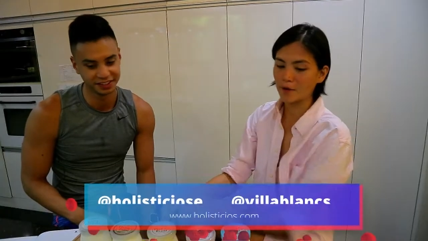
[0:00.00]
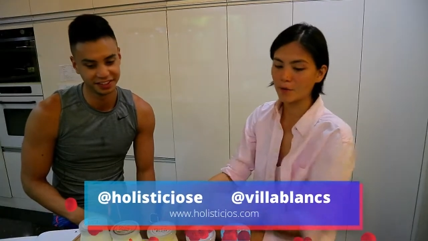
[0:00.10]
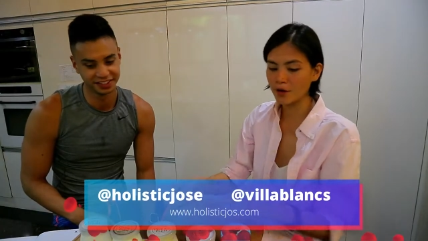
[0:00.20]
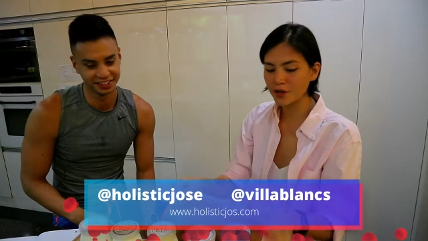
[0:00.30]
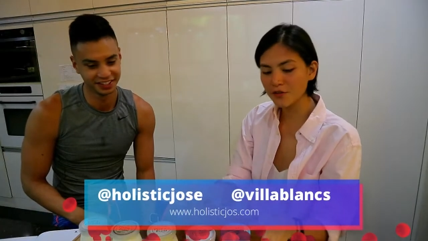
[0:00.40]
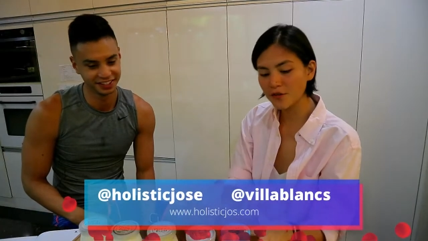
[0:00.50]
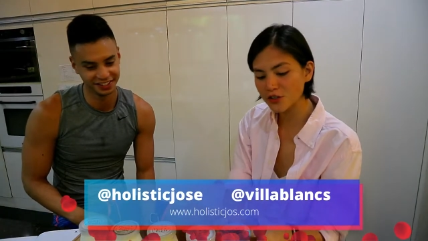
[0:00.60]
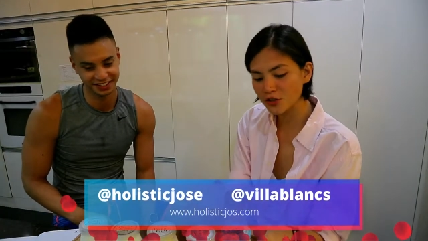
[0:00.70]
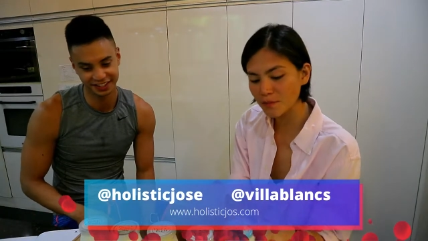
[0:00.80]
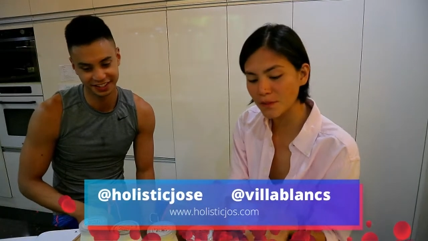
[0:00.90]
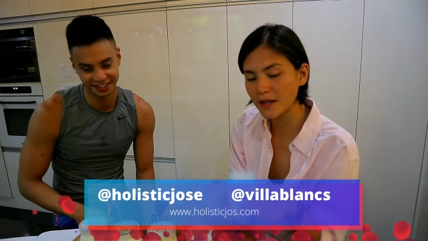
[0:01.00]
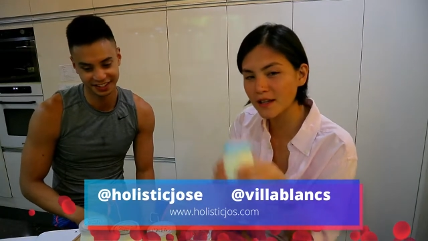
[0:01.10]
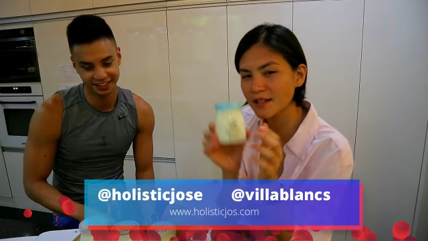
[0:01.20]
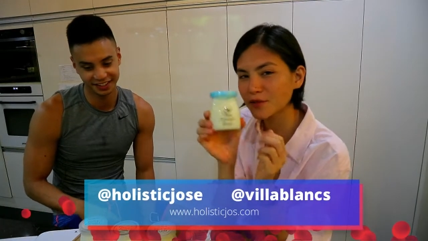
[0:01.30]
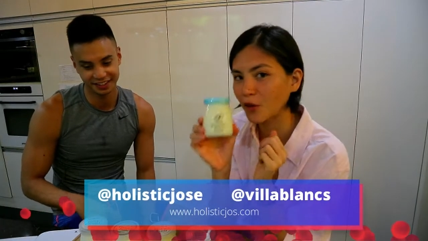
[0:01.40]
Speaker 1: We're gonna feature
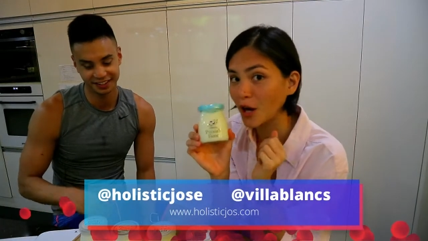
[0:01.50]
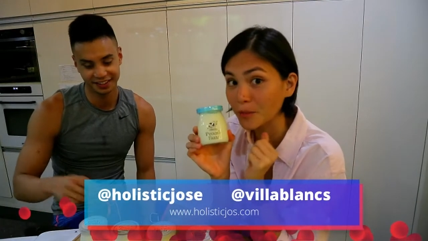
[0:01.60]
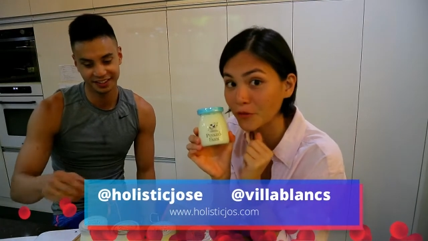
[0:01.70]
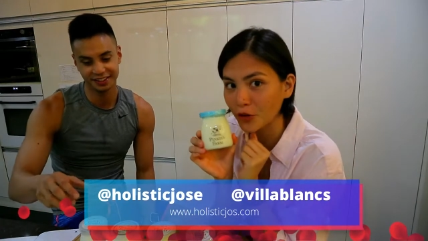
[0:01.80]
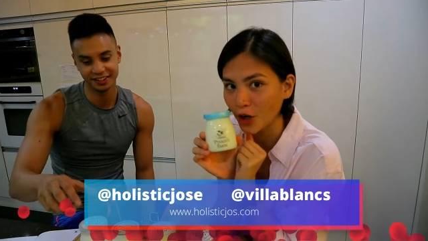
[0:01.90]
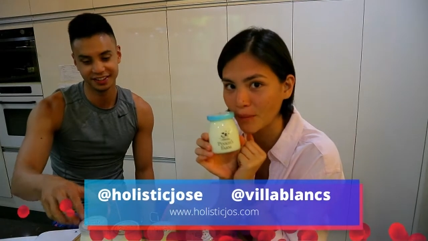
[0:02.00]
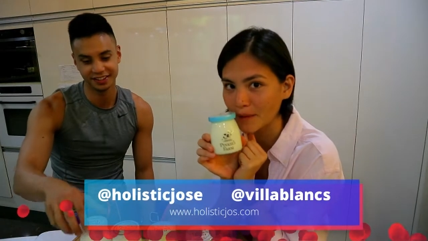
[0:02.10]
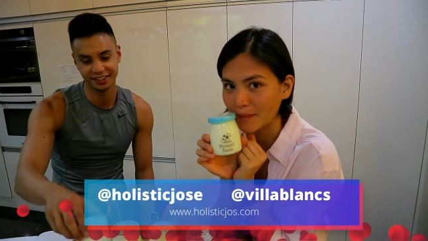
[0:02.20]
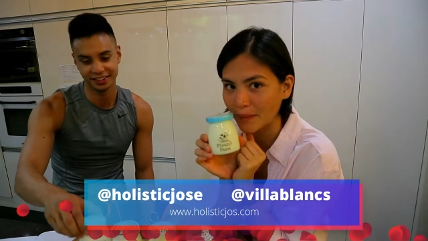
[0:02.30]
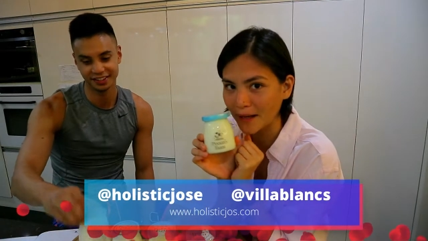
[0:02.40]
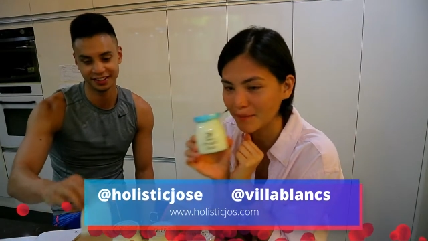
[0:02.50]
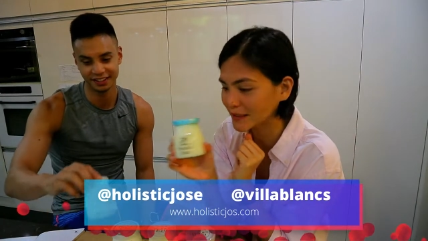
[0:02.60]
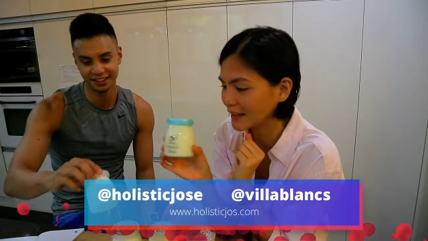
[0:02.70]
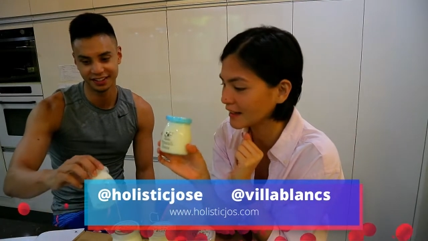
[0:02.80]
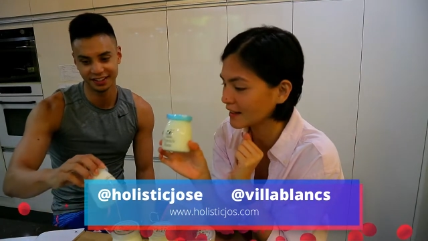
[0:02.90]
Pinky's Farm from Lipa
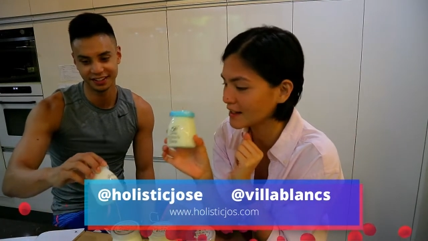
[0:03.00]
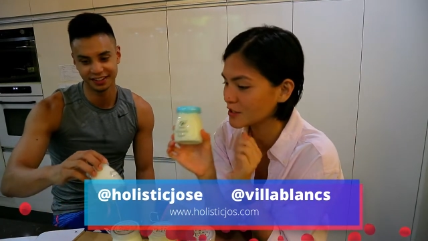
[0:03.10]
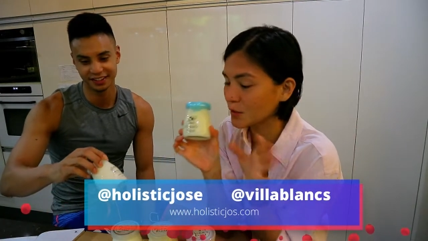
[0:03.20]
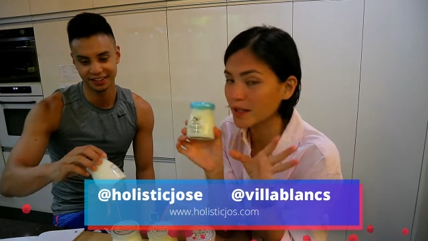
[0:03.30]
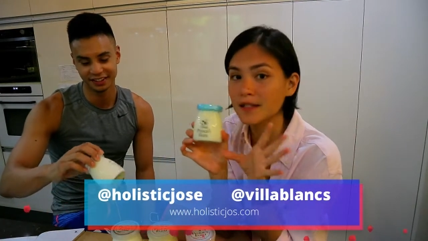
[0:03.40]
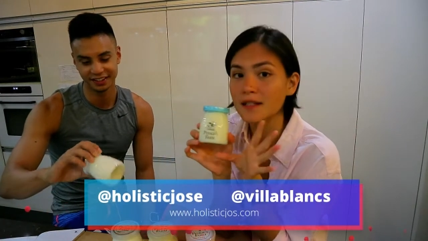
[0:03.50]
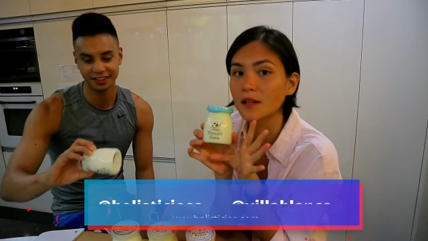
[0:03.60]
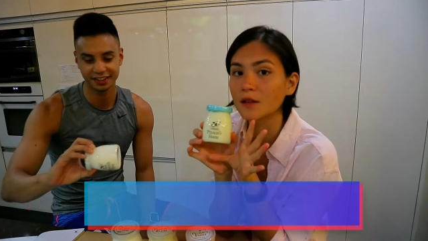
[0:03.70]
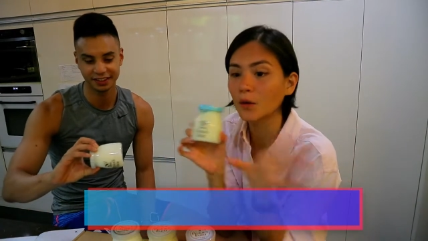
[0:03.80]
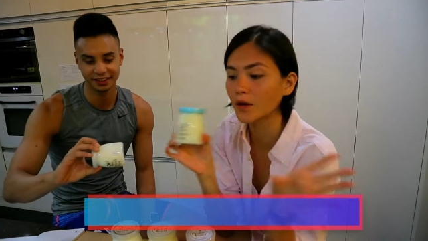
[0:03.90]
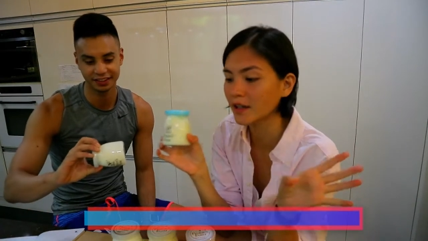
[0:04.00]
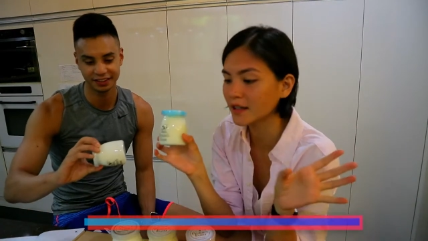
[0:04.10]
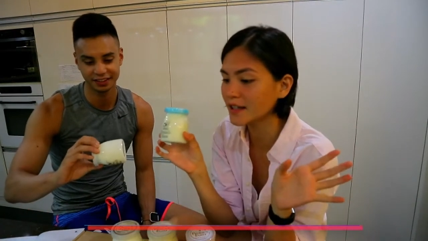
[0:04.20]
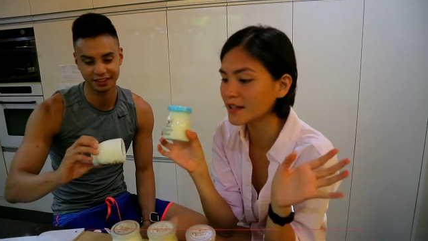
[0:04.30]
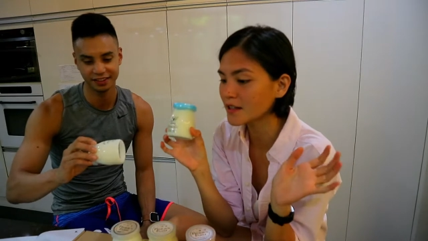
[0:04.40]
Batangas. So it's
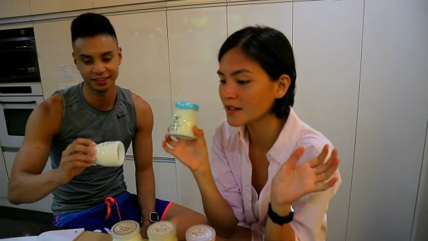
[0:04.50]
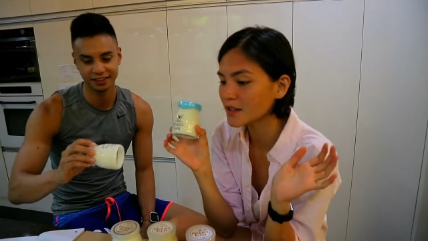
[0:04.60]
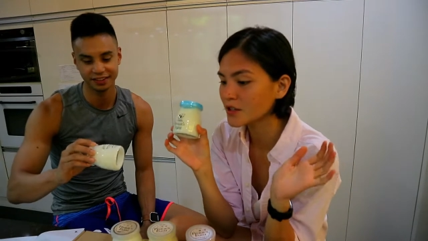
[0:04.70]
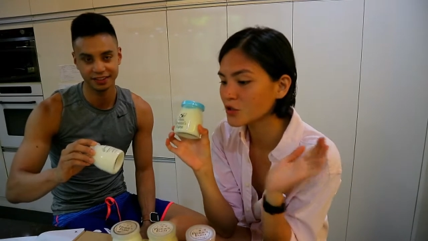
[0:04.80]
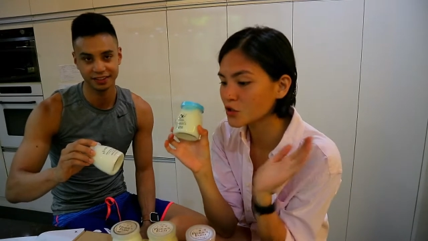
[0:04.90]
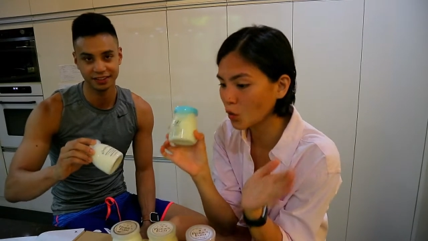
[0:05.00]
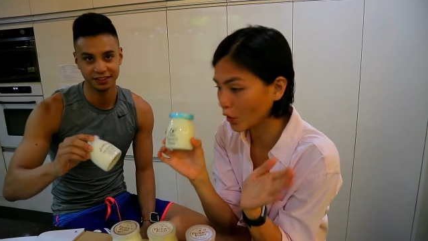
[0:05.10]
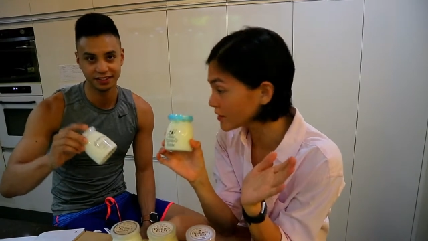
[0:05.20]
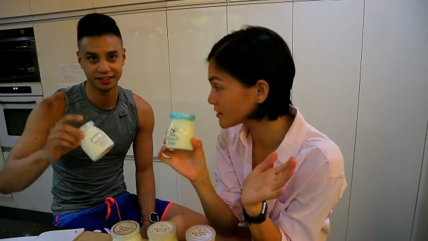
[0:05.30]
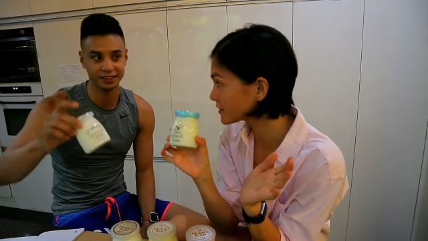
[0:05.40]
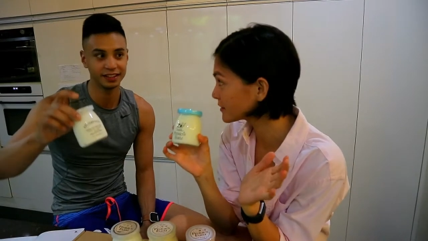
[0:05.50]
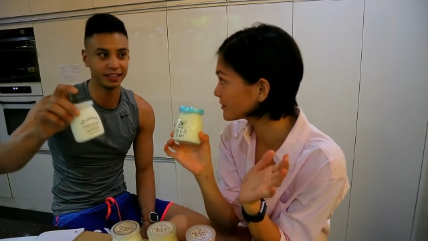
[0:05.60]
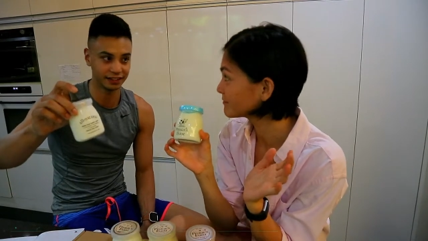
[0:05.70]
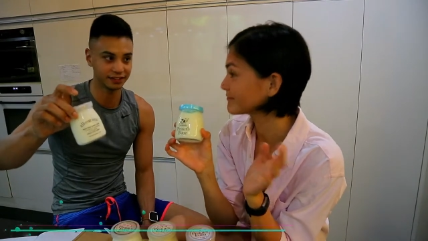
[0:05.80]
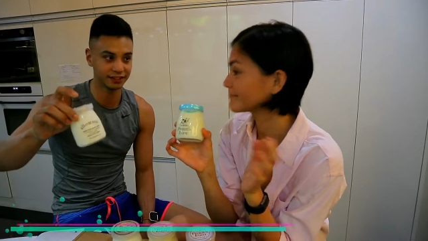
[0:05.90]
locally sourced?
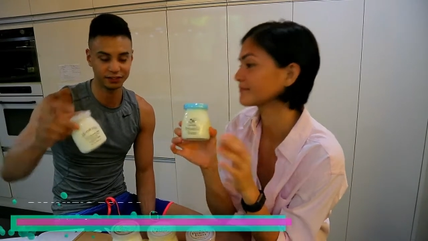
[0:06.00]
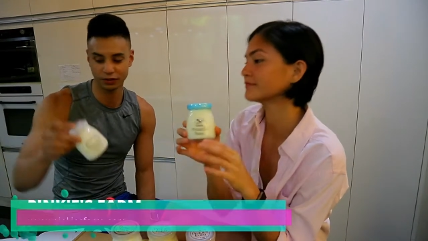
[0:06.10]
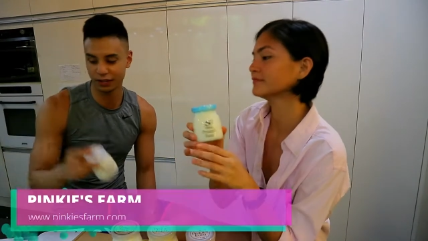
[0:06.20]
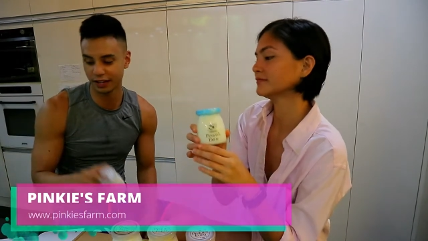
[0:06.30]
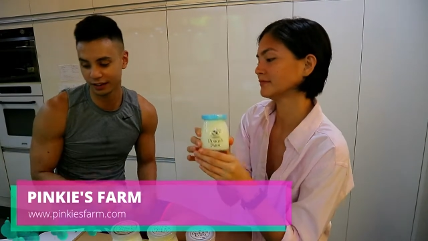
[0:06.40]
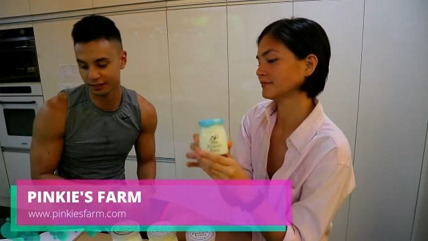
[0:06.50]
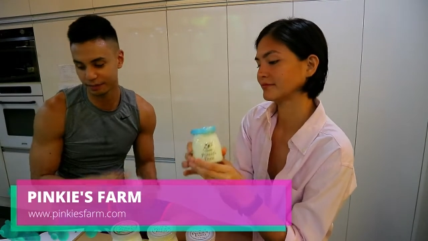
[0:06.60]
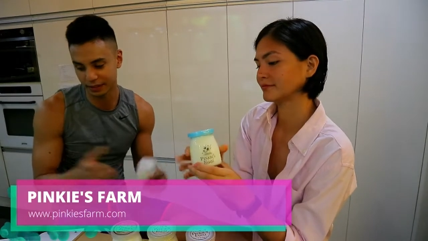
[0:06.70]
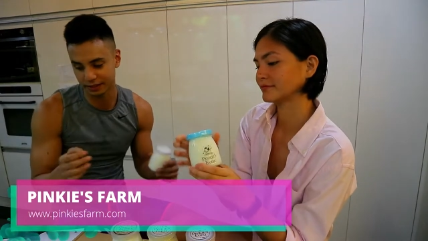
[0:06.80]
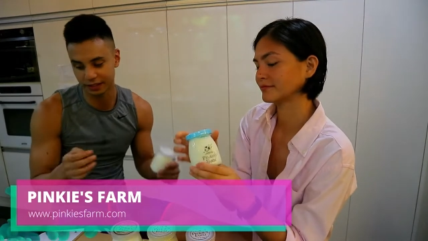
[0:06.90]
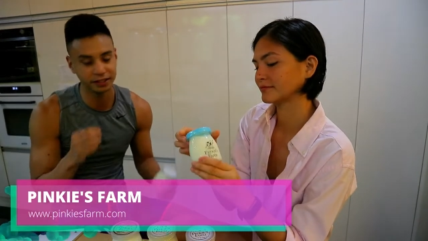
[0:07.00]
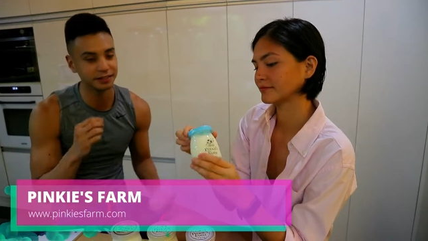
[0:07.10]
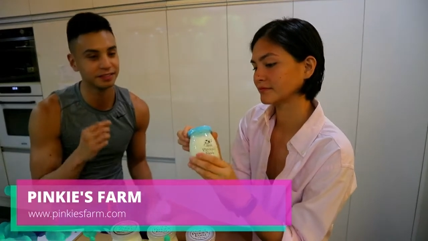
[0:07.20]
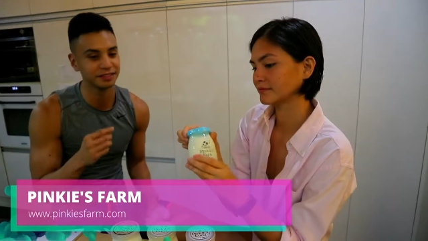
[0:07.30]
Speaker 2: Yes, so they're basically...